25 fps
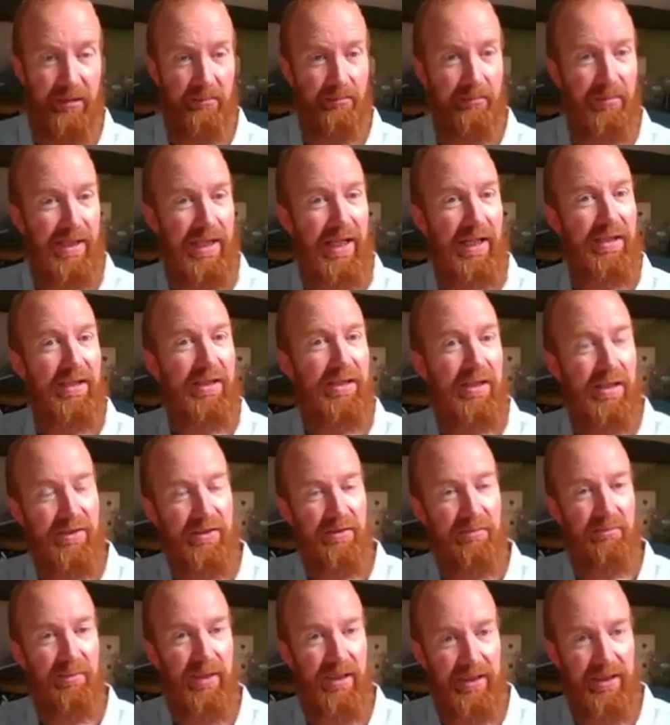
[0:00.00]
but that
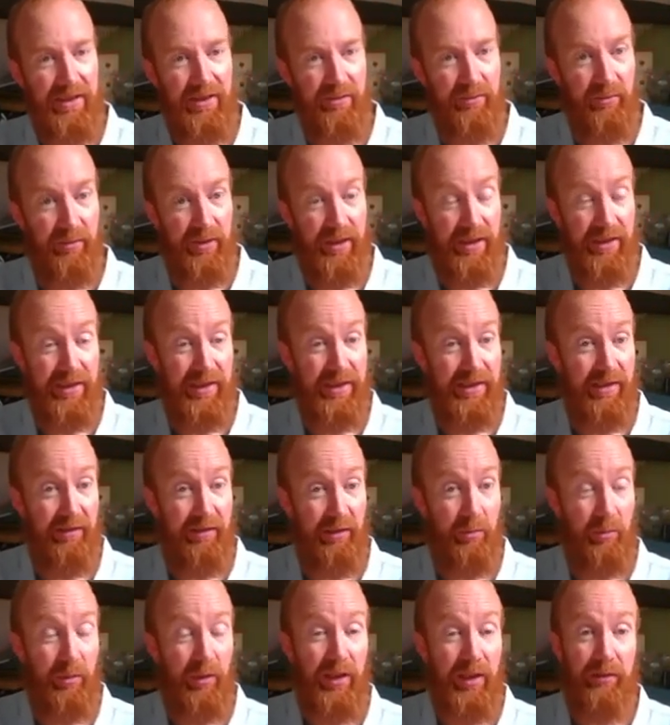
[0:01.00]
doesn't mean it's necessarily
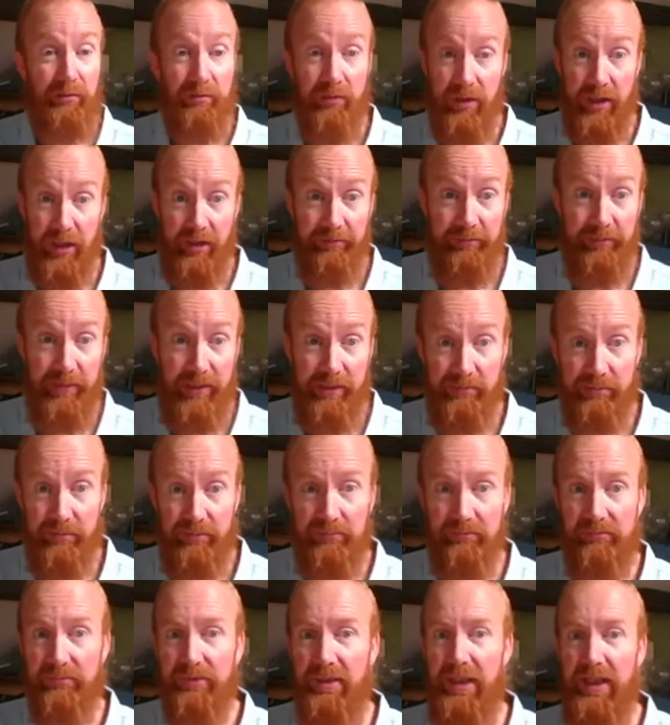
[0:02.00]
working for enough
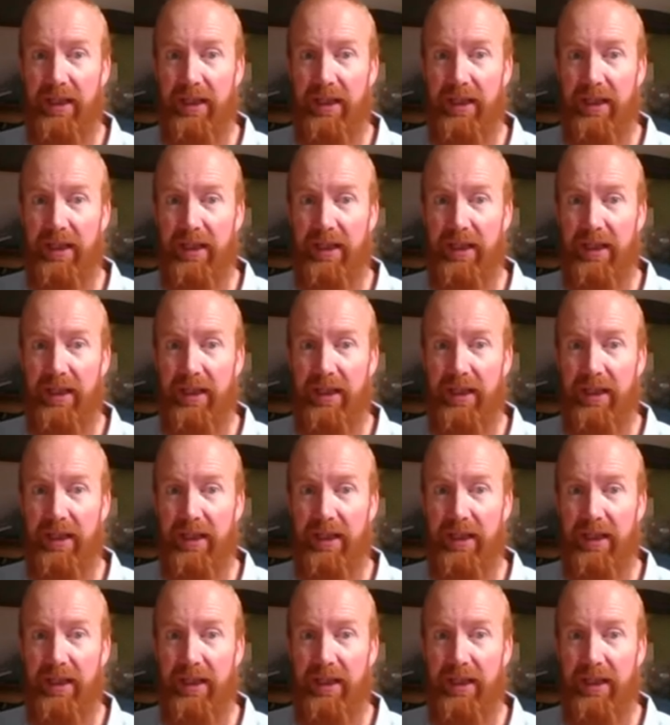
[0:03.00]
people,